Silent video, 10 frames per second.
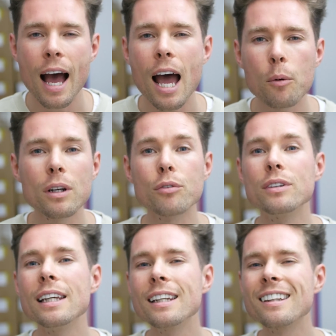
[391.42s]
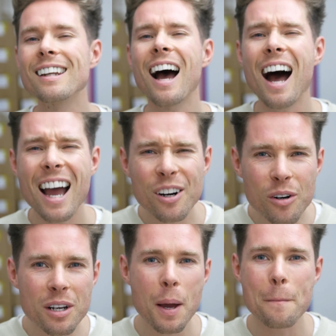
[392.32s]
I would have needed an
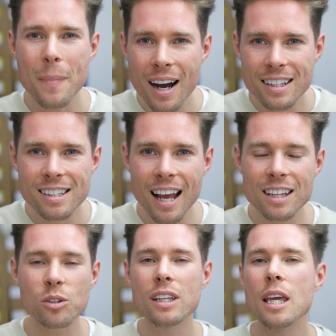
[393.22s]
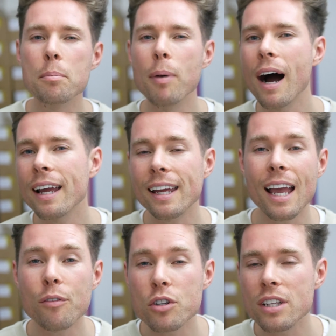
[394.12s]
iron mindset to keep buying
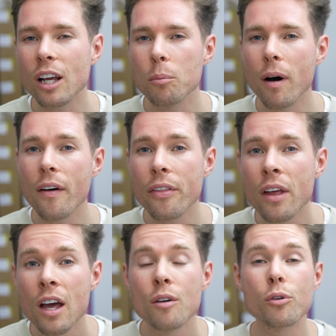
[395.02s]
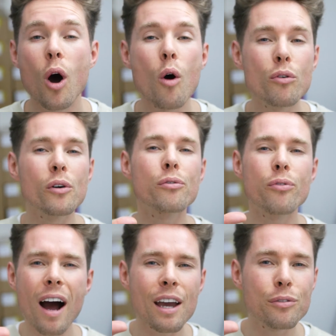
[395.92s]
every single month for over
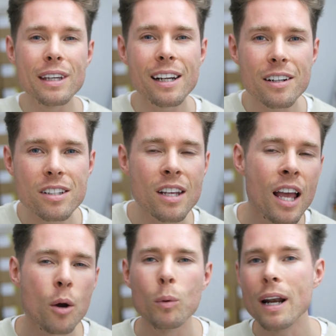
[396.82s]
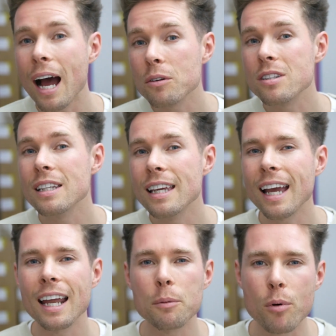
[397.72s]
5 years without seeing
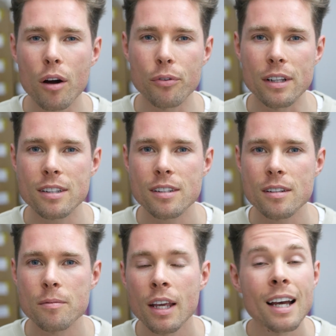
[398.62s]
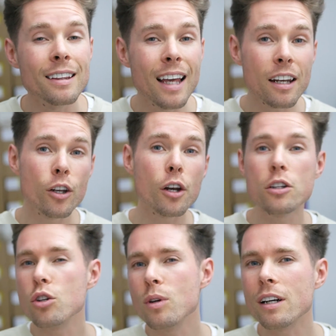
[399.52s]
any profits. Then another
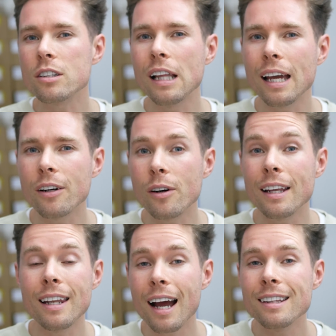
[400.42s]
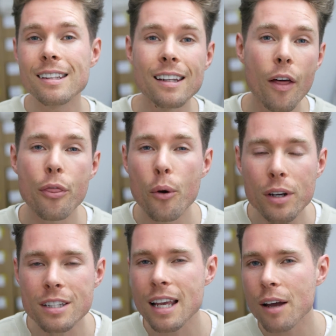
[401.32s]
2 years later, in
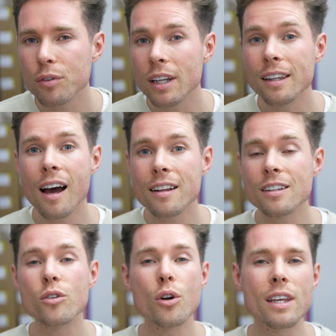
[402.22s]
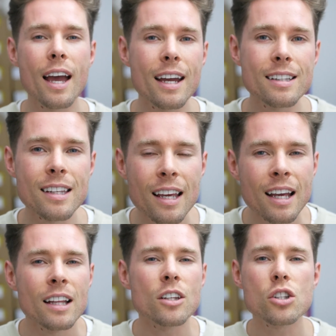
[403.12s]
1937 and 1938,
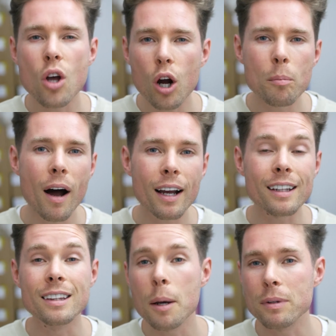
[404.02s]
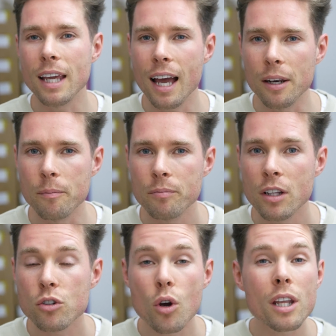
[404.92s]
the stock market dipped again,
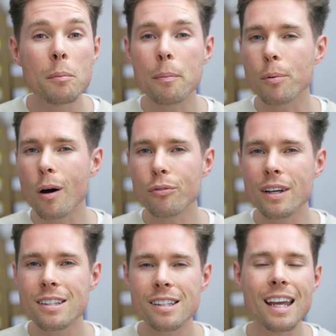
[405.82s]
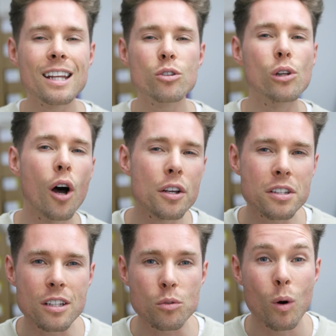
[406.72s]
turning my profits into
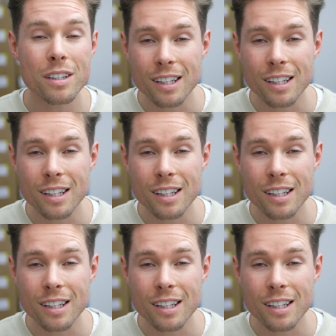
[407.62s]
losses once